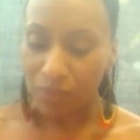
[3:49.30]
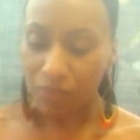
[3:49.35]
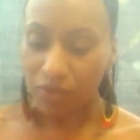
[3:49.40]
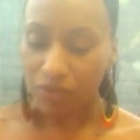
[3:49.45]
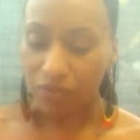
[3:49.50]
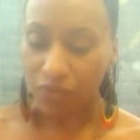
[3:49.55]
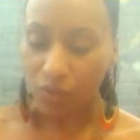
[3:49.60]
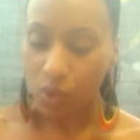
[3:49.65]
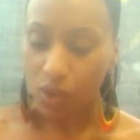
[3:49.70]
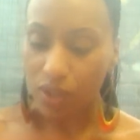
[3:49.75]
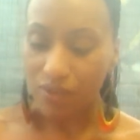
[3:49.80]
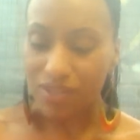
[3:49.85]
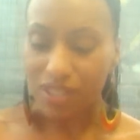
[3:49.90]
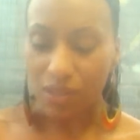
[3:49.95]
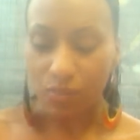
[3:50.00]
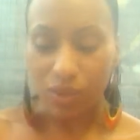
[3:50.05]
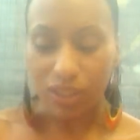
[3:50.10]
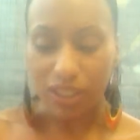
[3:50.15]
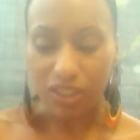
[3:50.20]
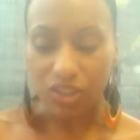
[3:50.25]
number four, if
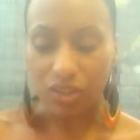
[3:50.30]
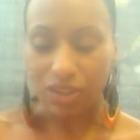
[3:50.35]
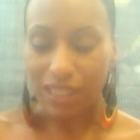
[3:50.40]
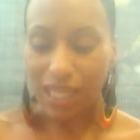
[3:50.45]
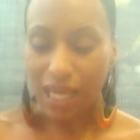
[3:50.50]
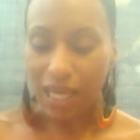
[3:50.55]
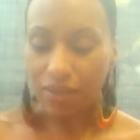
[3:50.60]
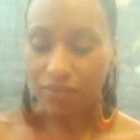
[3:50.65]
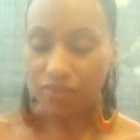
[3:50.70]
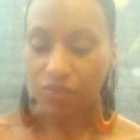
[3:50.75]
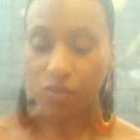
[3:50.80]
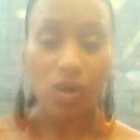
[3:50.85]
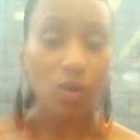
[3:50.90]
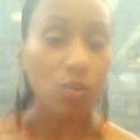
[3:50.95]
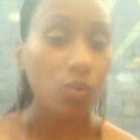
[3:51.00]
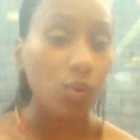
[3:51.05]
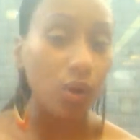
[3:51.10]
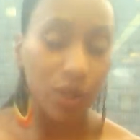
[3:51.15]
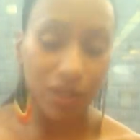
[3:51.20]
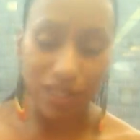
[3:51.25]
someone in your life or
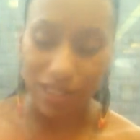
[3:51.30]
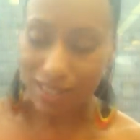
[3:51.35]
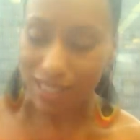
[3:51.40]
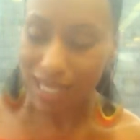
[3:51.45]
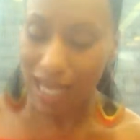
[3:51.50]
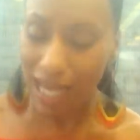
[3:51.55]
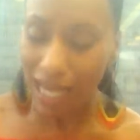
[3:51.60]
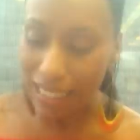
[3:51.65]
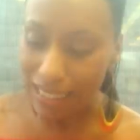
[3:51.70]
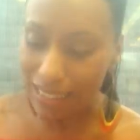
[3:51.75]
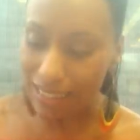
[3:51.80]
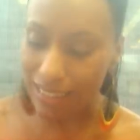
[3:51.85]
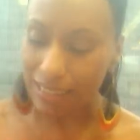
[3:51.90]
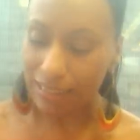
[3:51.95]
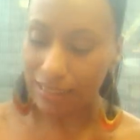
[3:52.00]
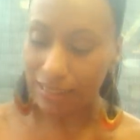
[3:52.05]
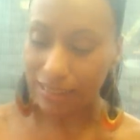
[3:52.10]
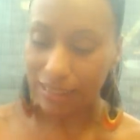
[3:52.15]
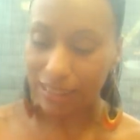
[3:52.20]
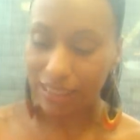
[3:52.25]
at work is
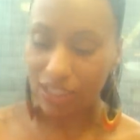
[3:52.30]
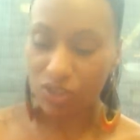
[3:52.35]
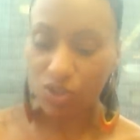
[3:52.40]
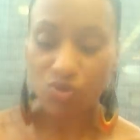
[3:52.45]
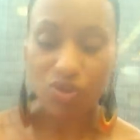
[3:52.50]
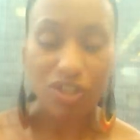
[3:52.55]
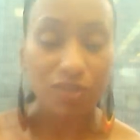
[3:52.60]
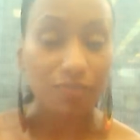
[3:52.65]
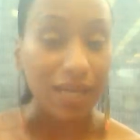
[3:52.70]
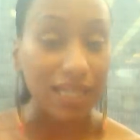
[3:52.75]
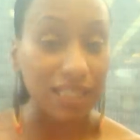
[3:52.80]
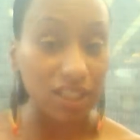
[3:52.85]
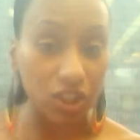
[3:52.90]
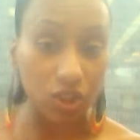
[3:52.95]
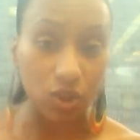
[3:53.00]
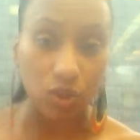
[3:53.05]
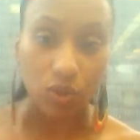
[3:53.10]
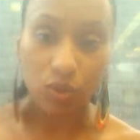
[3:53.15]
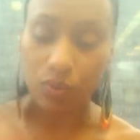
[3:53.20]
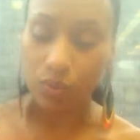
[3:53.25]
constantly
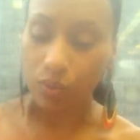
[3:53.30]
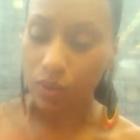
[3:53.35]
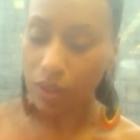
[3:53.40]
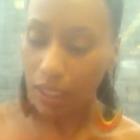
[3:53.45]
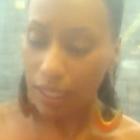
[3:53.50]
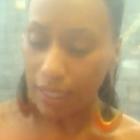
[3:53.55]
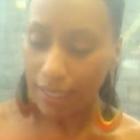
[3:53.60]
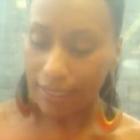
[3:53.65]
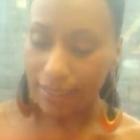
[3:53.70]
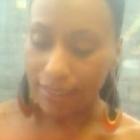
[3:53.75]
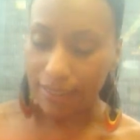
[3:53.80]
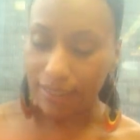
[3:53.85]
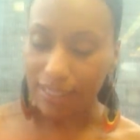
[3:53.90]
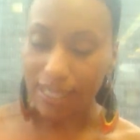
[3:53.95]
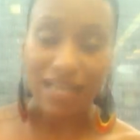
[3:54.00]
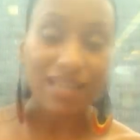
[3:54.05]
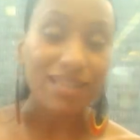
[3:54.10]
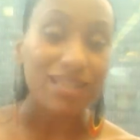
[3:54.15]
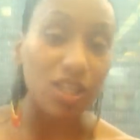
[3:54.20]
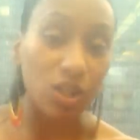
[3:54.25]
disrespecting you, uh,
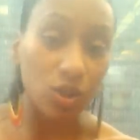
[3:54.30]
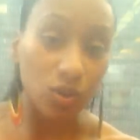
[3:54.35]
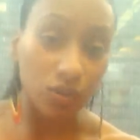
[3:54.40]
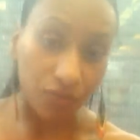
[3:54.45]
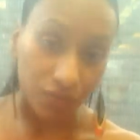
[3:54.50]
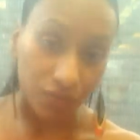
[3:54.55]
has ill